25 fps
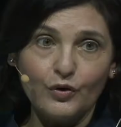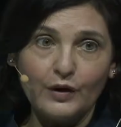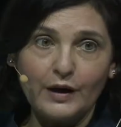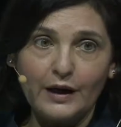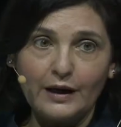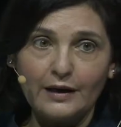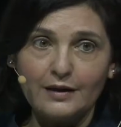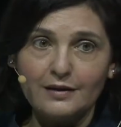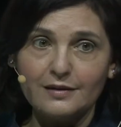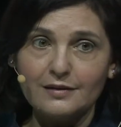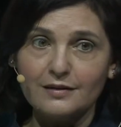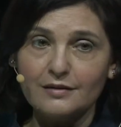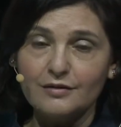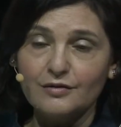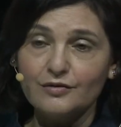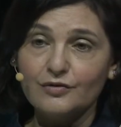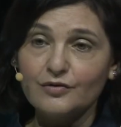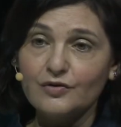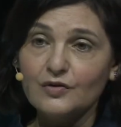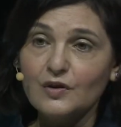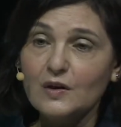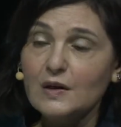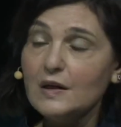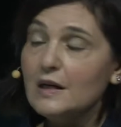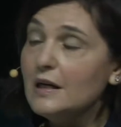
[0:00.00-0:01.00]

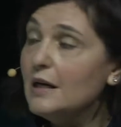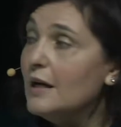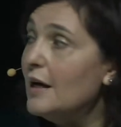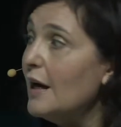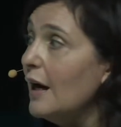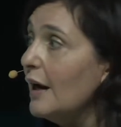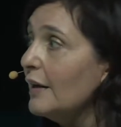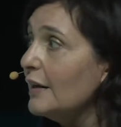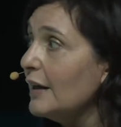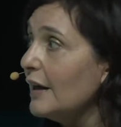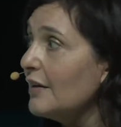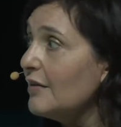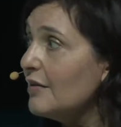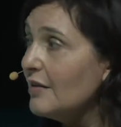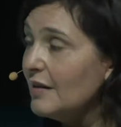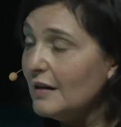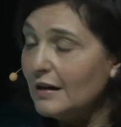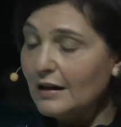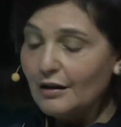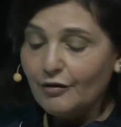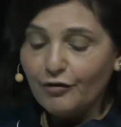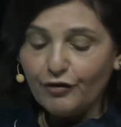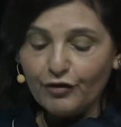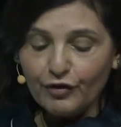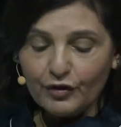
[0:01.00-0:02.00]
negative. And I
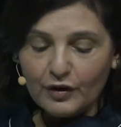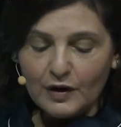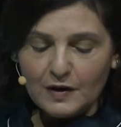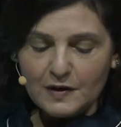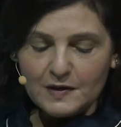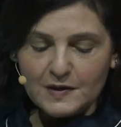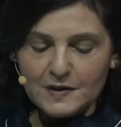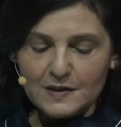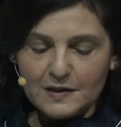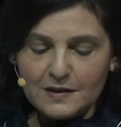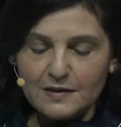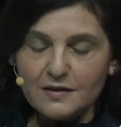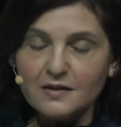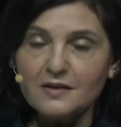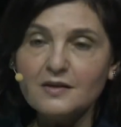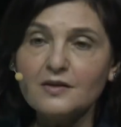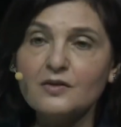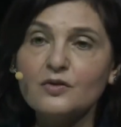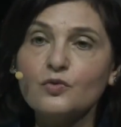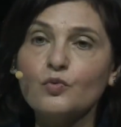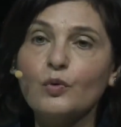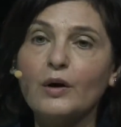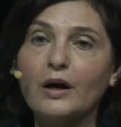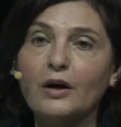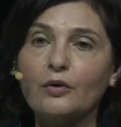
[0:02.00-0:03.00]
think for us, this
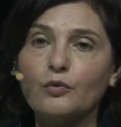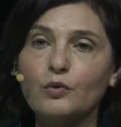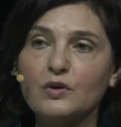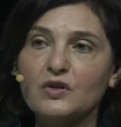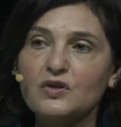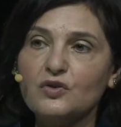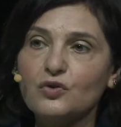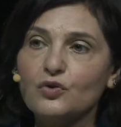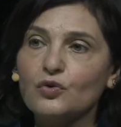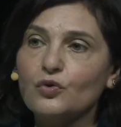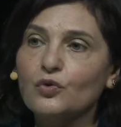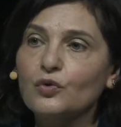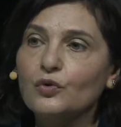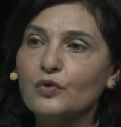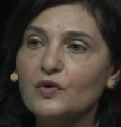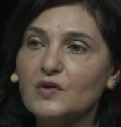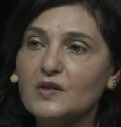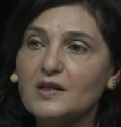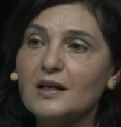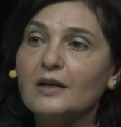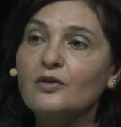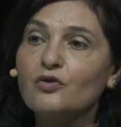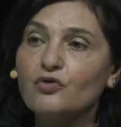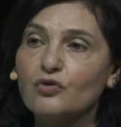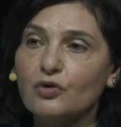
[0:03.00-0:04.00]
is where we saw the
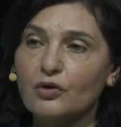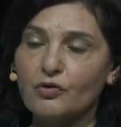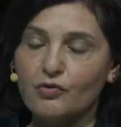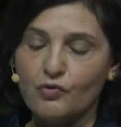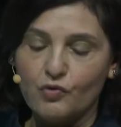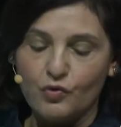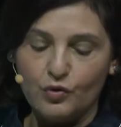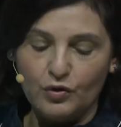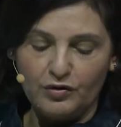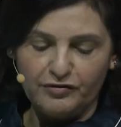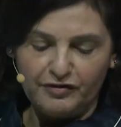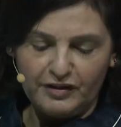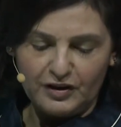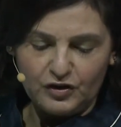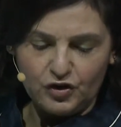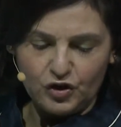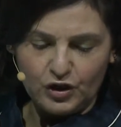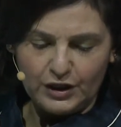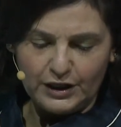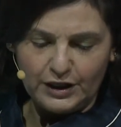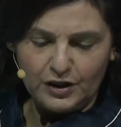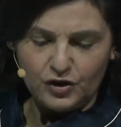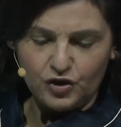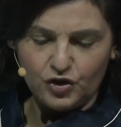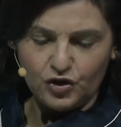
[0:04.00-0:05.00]
central role of
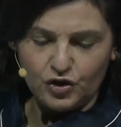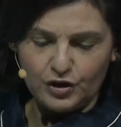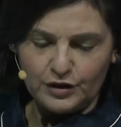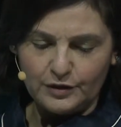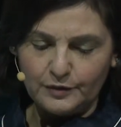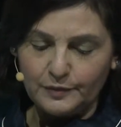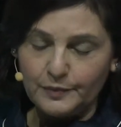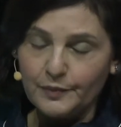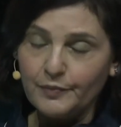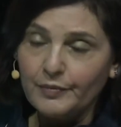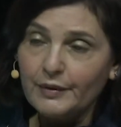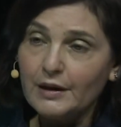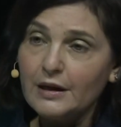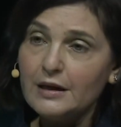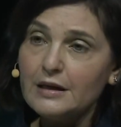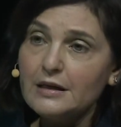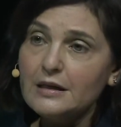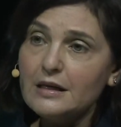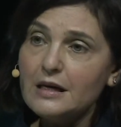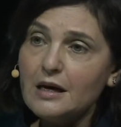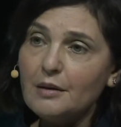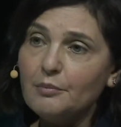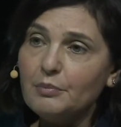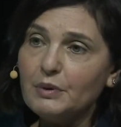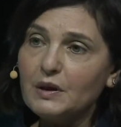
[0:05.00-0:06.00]
education.
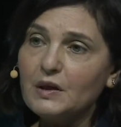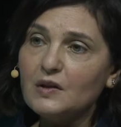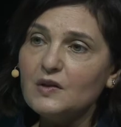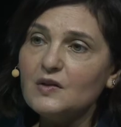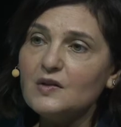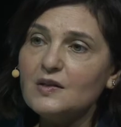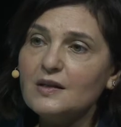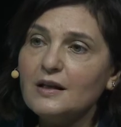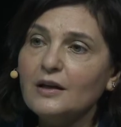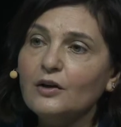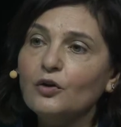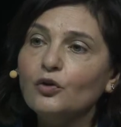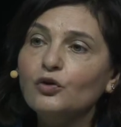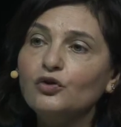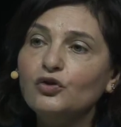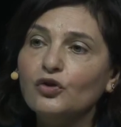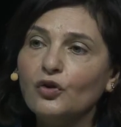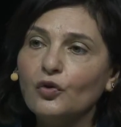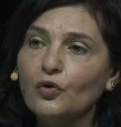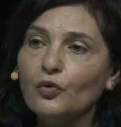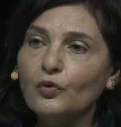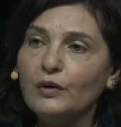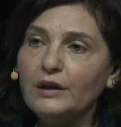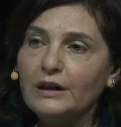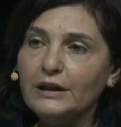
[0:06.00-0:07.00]
Because they not
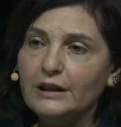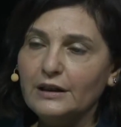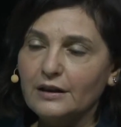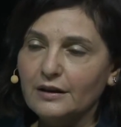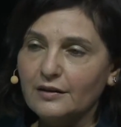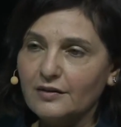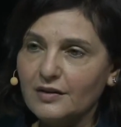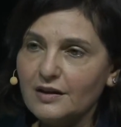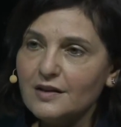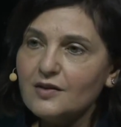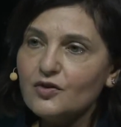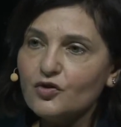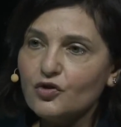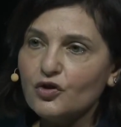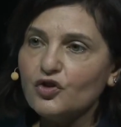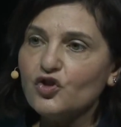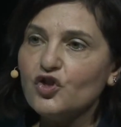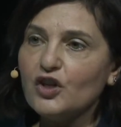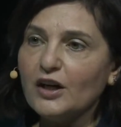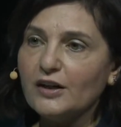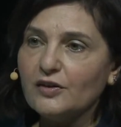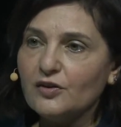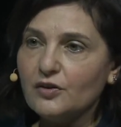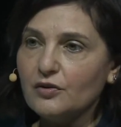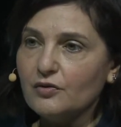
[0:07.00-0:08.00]
only, these
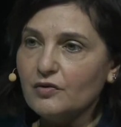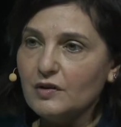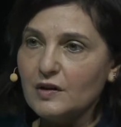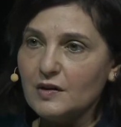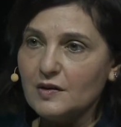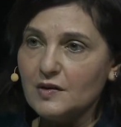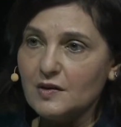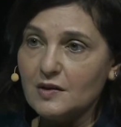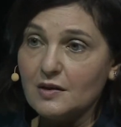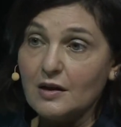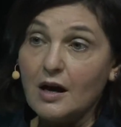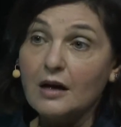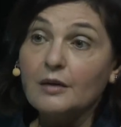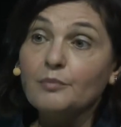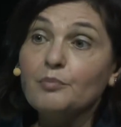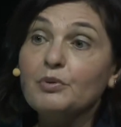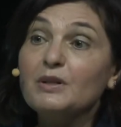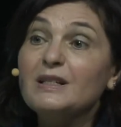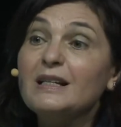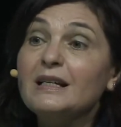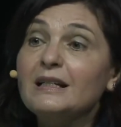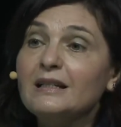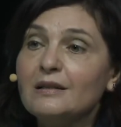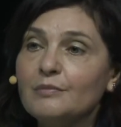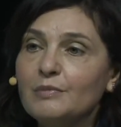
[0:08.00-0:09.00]
trajectories, the
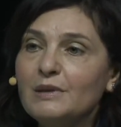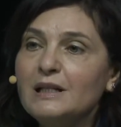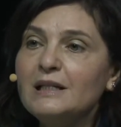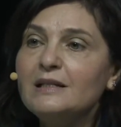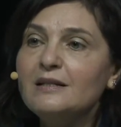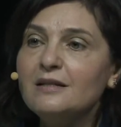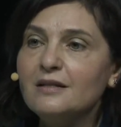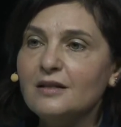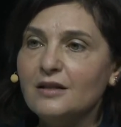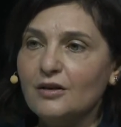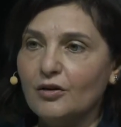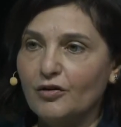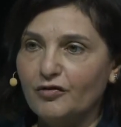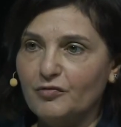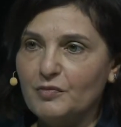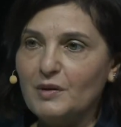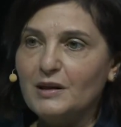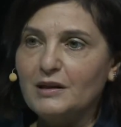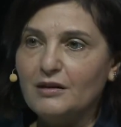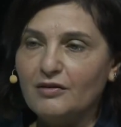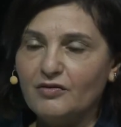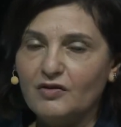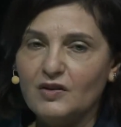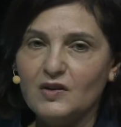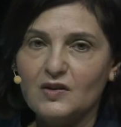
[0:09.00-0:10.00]
unpredictability of
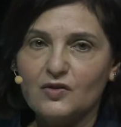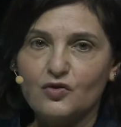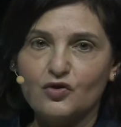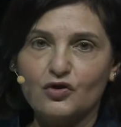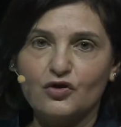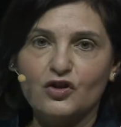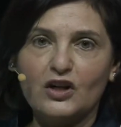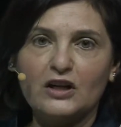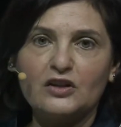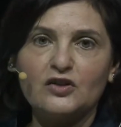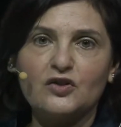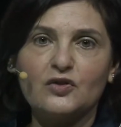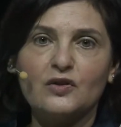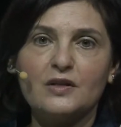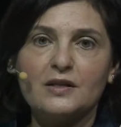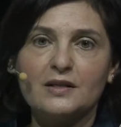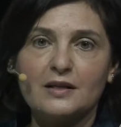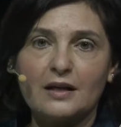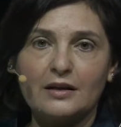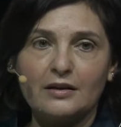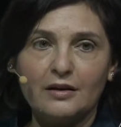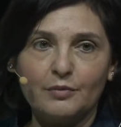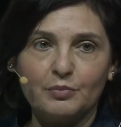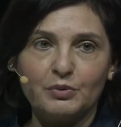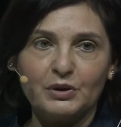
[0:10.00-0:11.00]
many of these trajectories
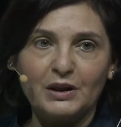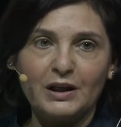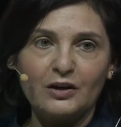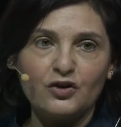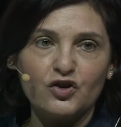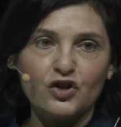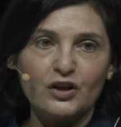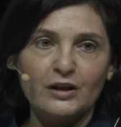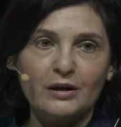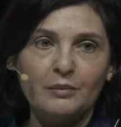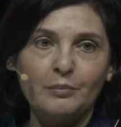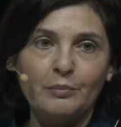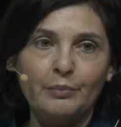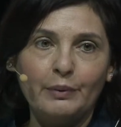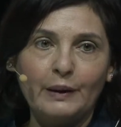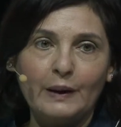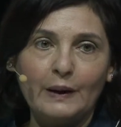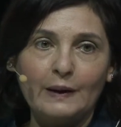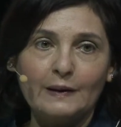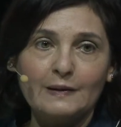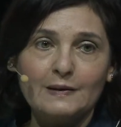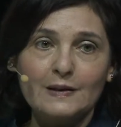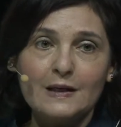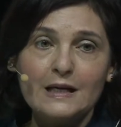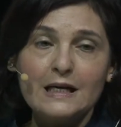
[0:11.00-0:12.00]
and the potential
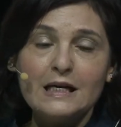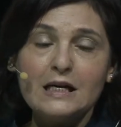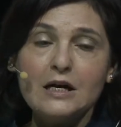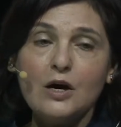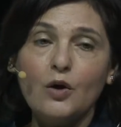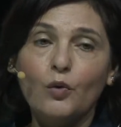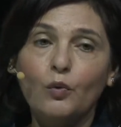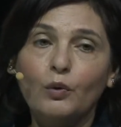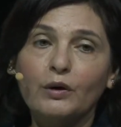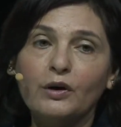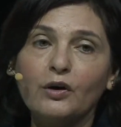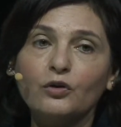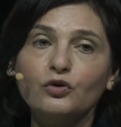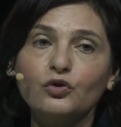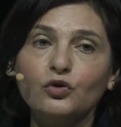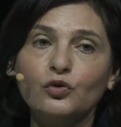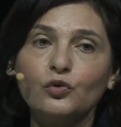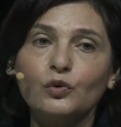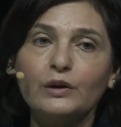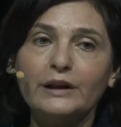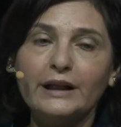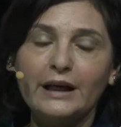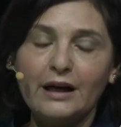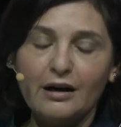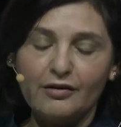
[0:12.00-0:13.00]
impact, will not
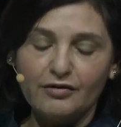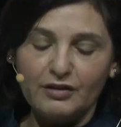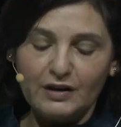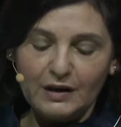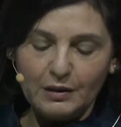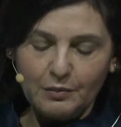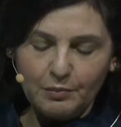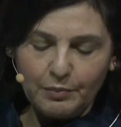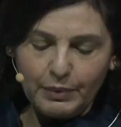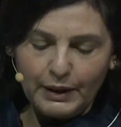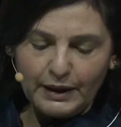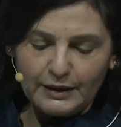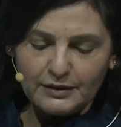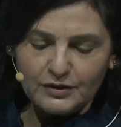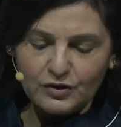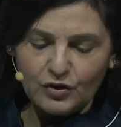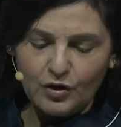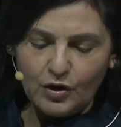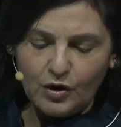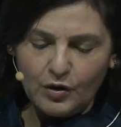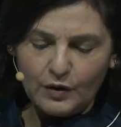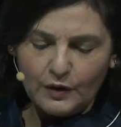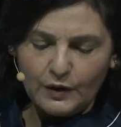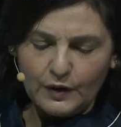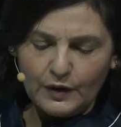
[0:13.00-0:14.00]
only have an impact
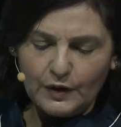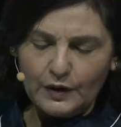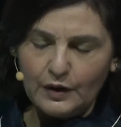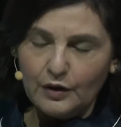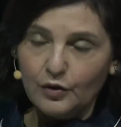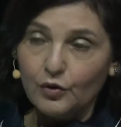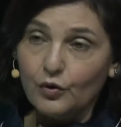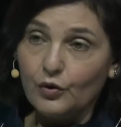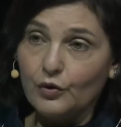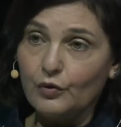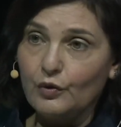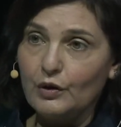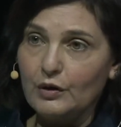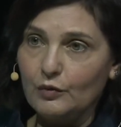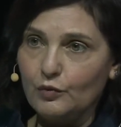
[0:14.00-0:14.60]
on, or